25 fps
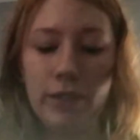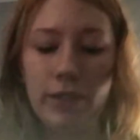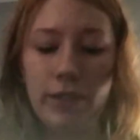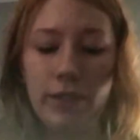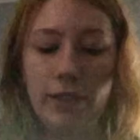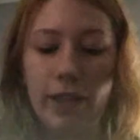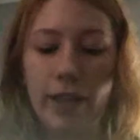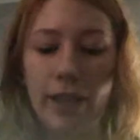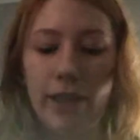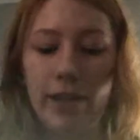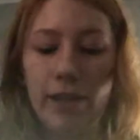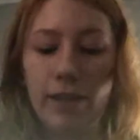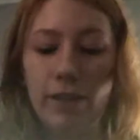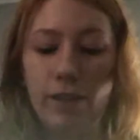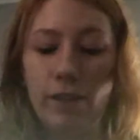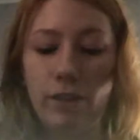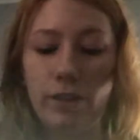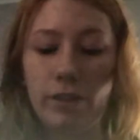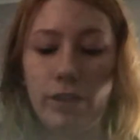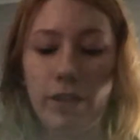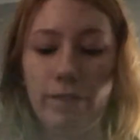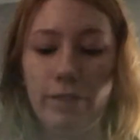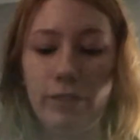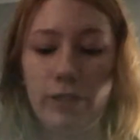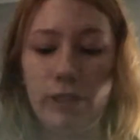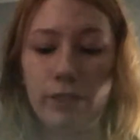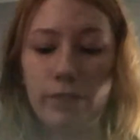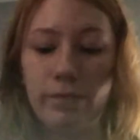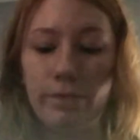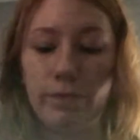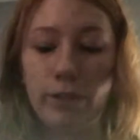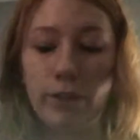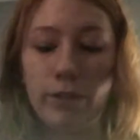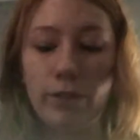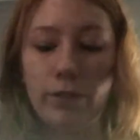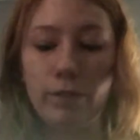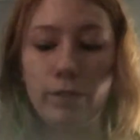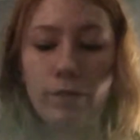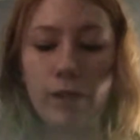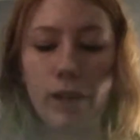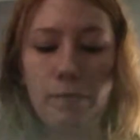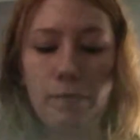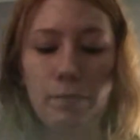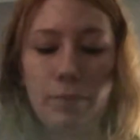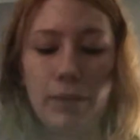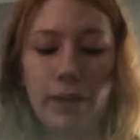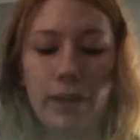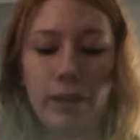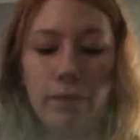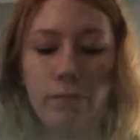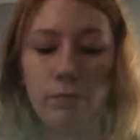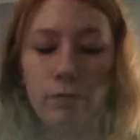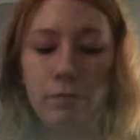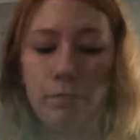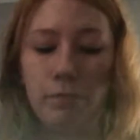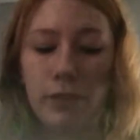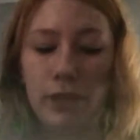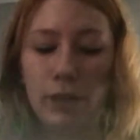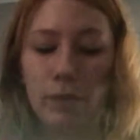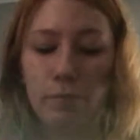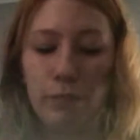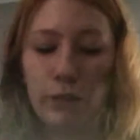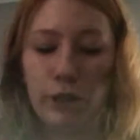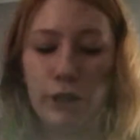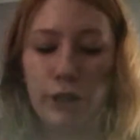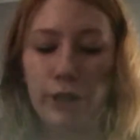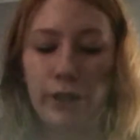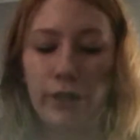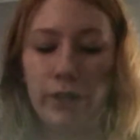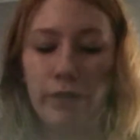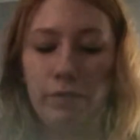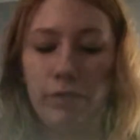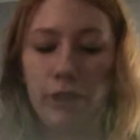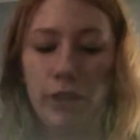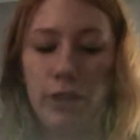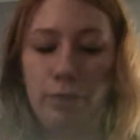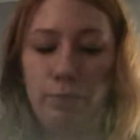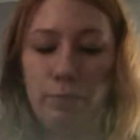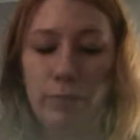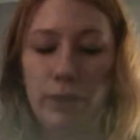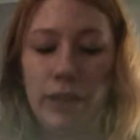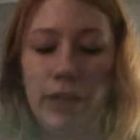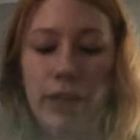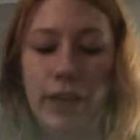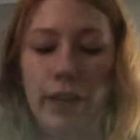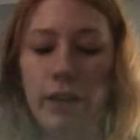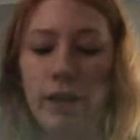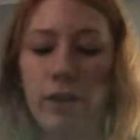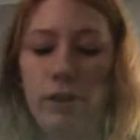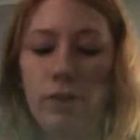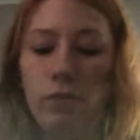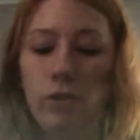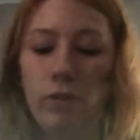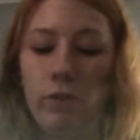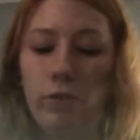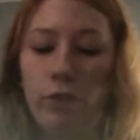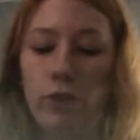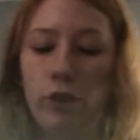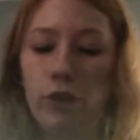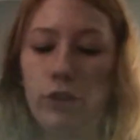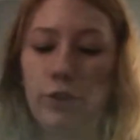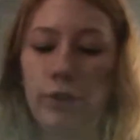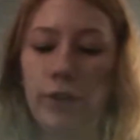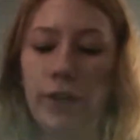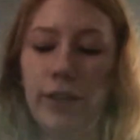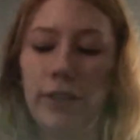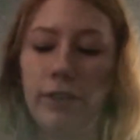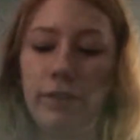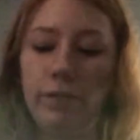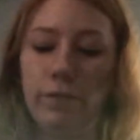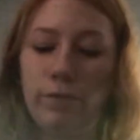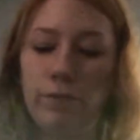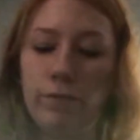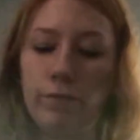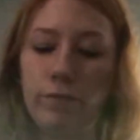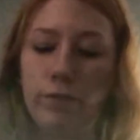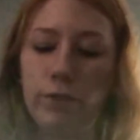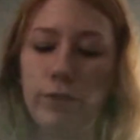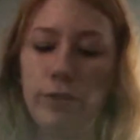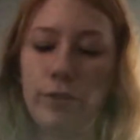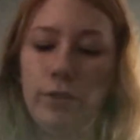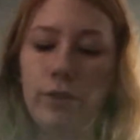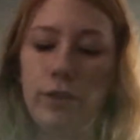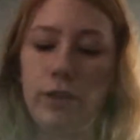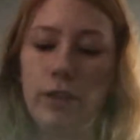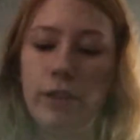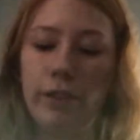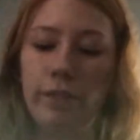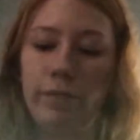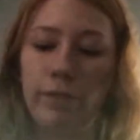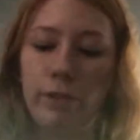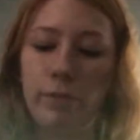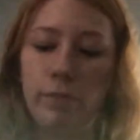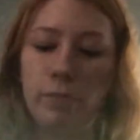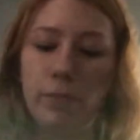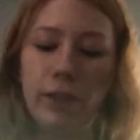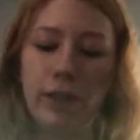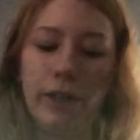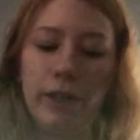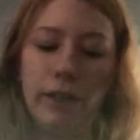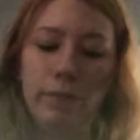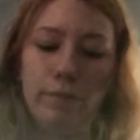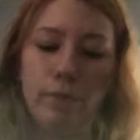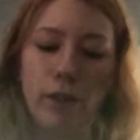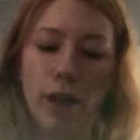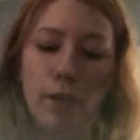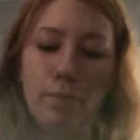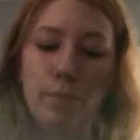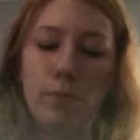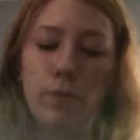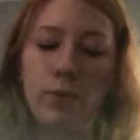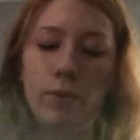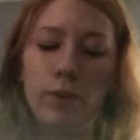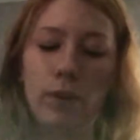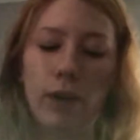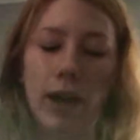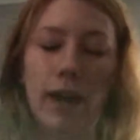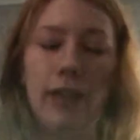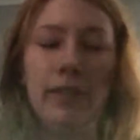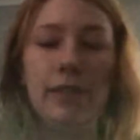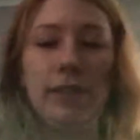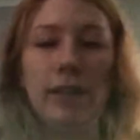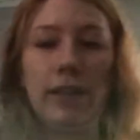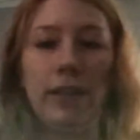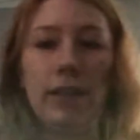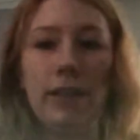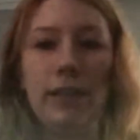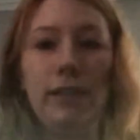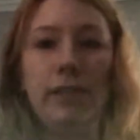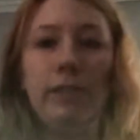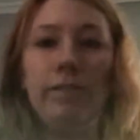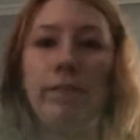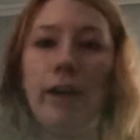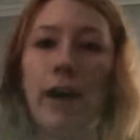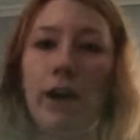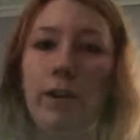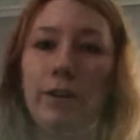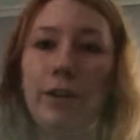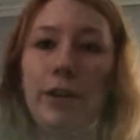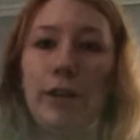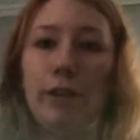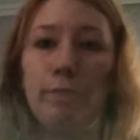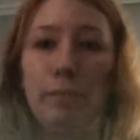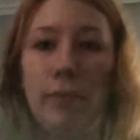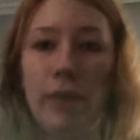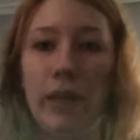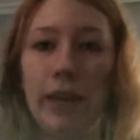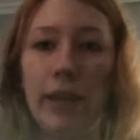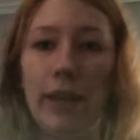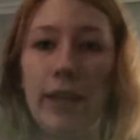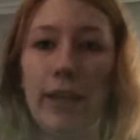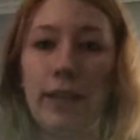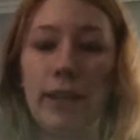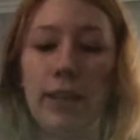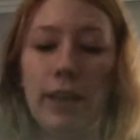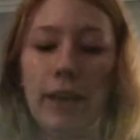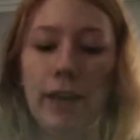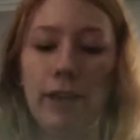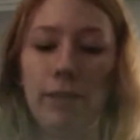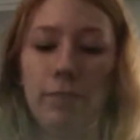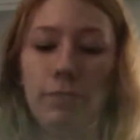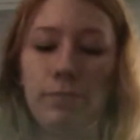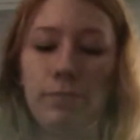Then either leave it to further ripen at room temperature if need be, refrigerate the fruit if completely ripe, or ideally devour it immediately.